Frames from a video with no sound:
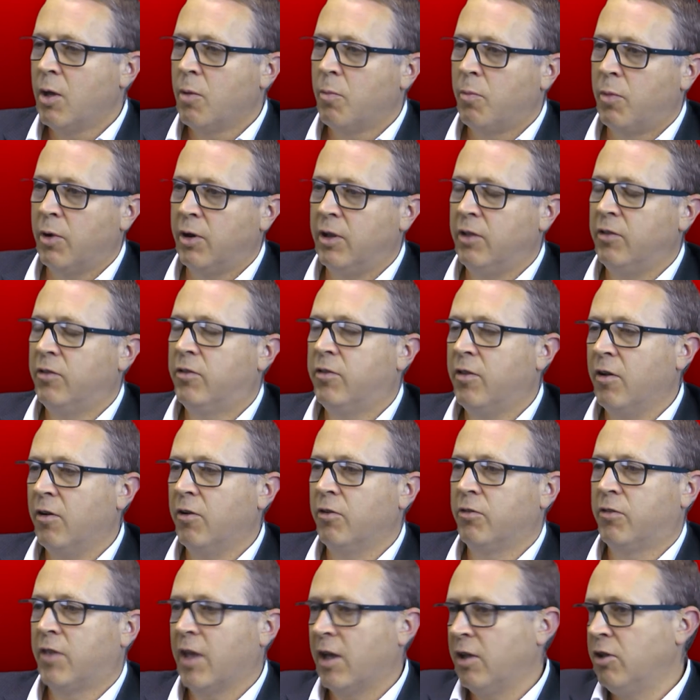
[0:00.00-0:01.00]
but in
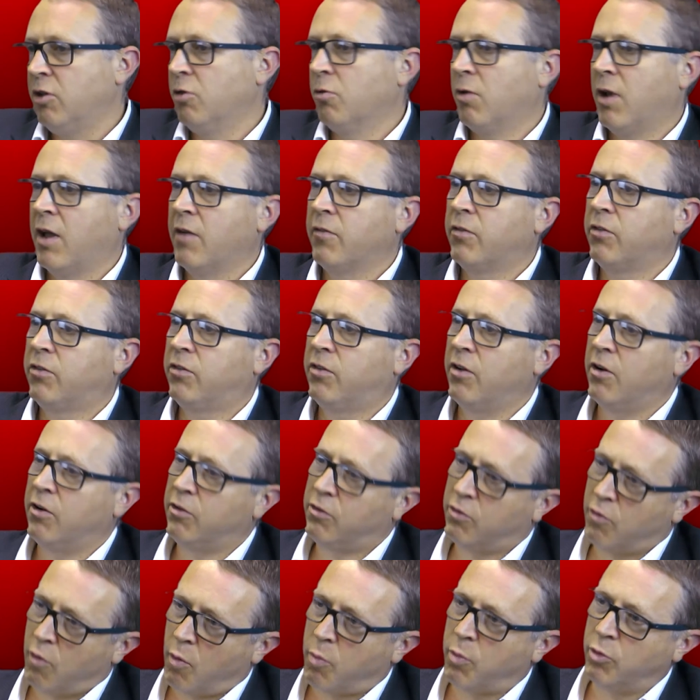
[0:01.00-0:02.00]
series that you'll have a
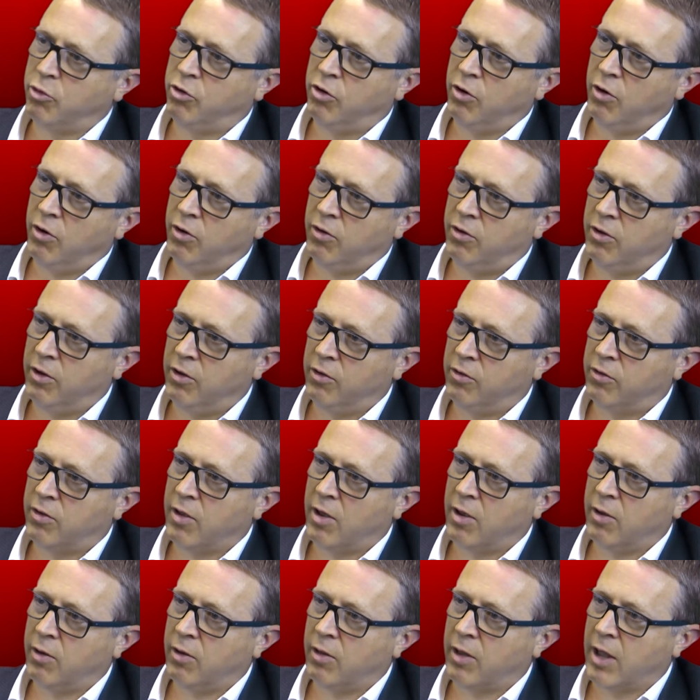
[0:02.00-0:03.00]
series of opportunities
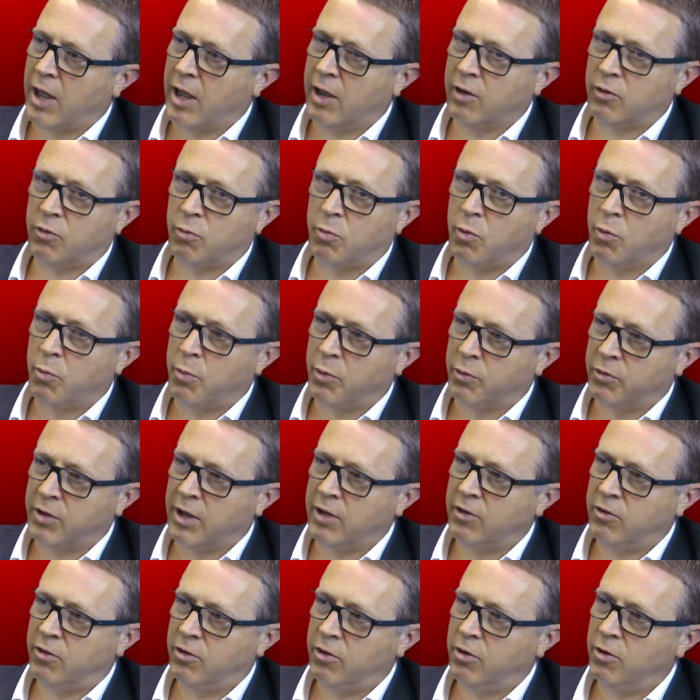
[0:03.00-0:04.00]
that will
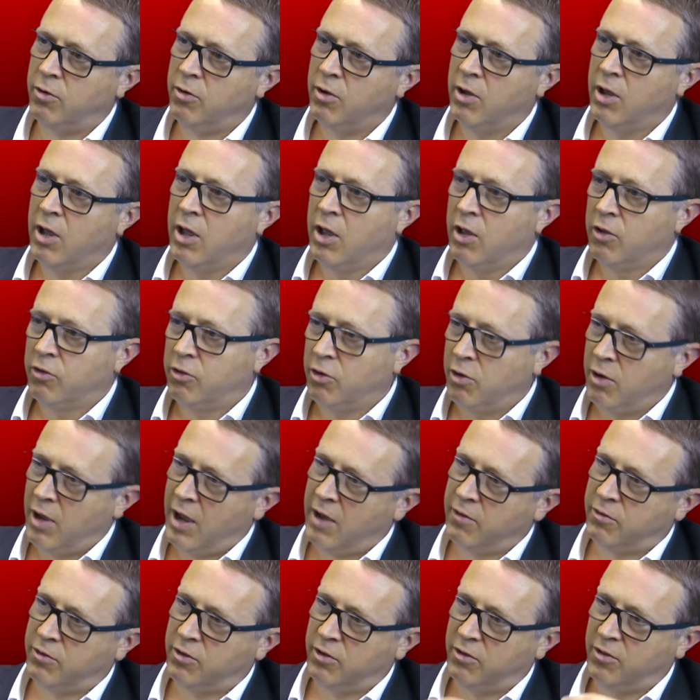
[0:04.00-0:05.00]
present to you. So you
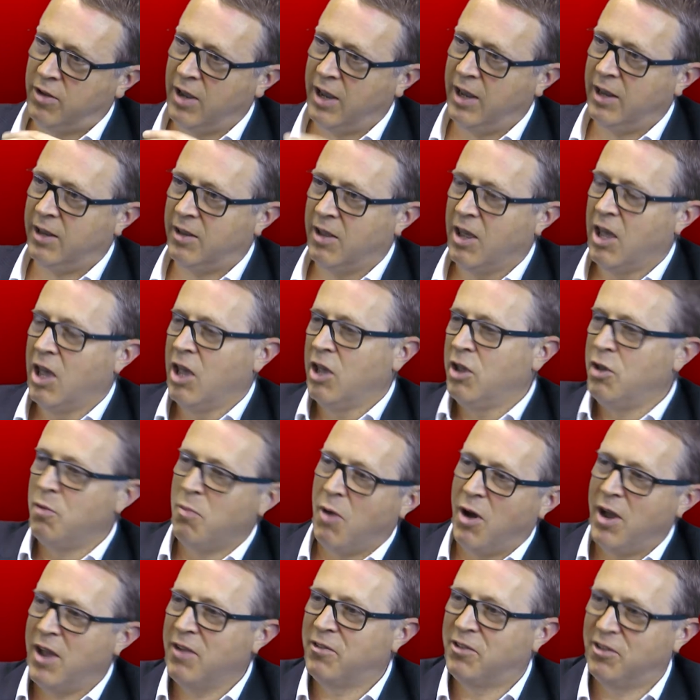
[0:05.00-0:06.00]

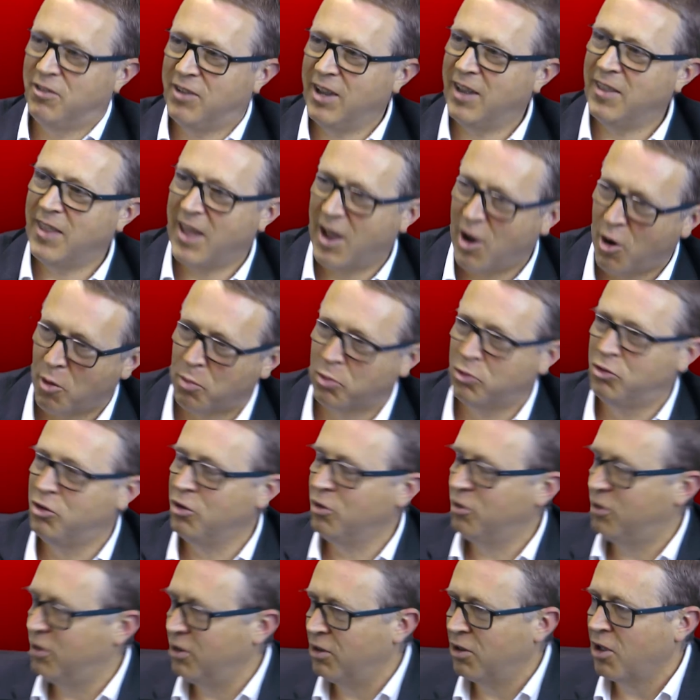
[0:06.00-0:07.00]
might have to take that
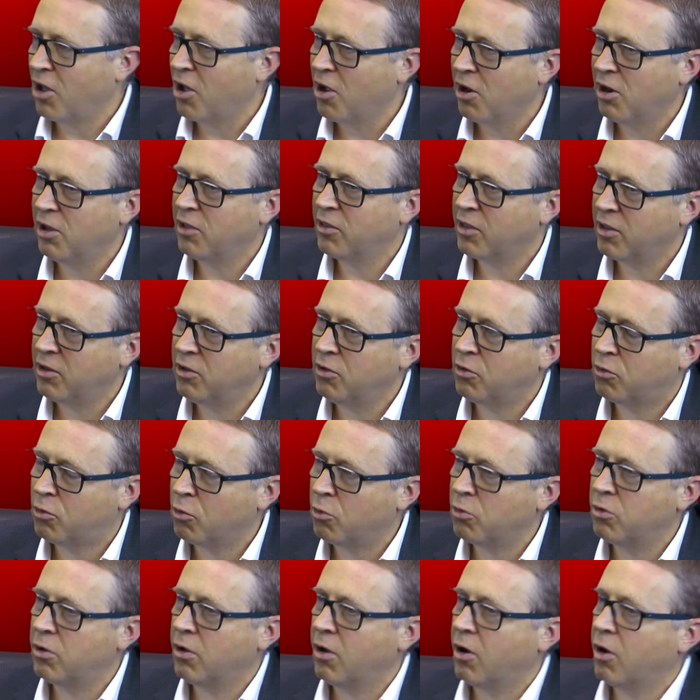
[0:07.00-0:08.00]
opportunity earlier than you
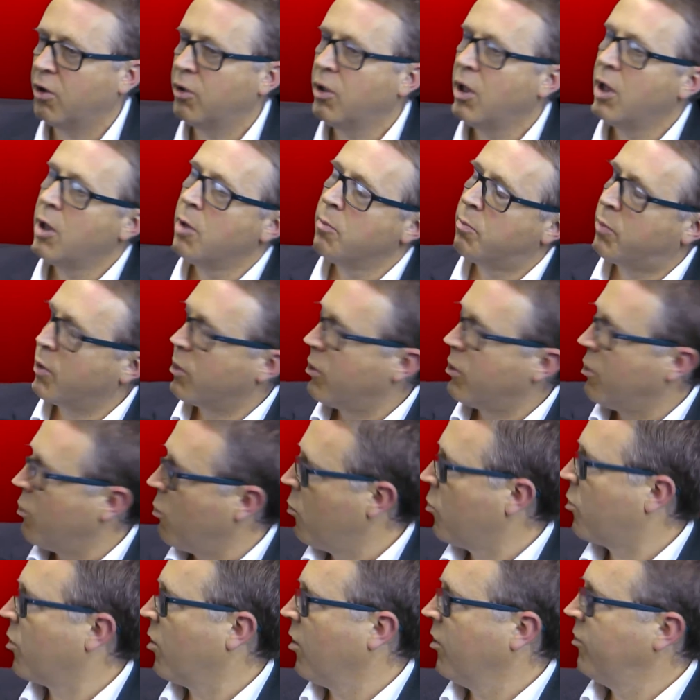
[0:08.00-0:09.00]
thought you are, but the
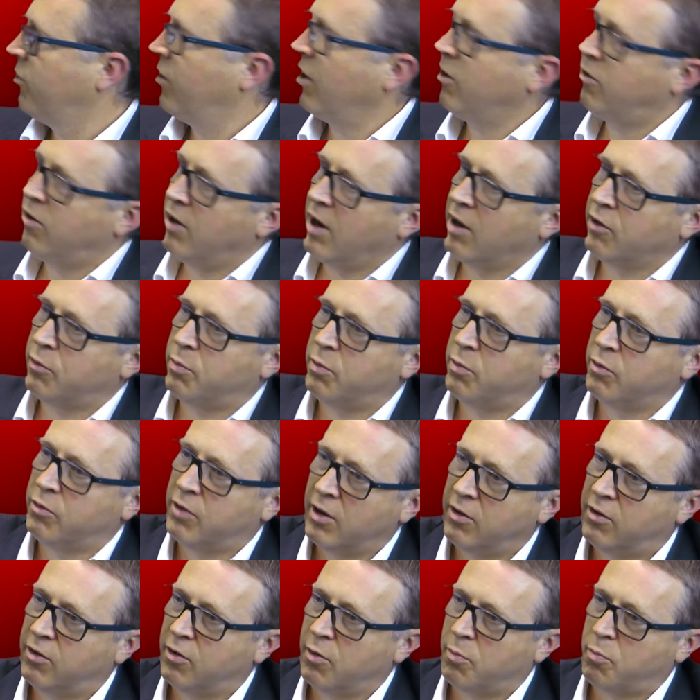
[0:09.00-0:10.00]
organisation has
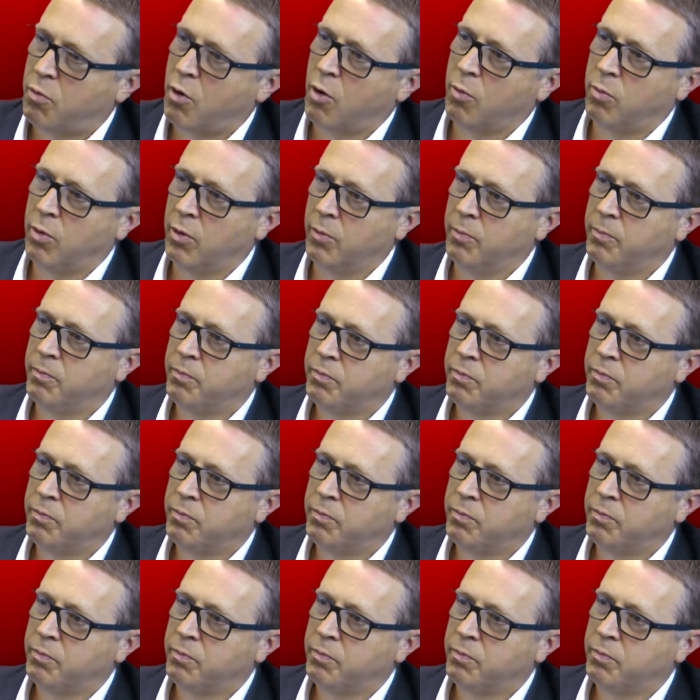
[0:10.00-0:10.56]
presented a problem.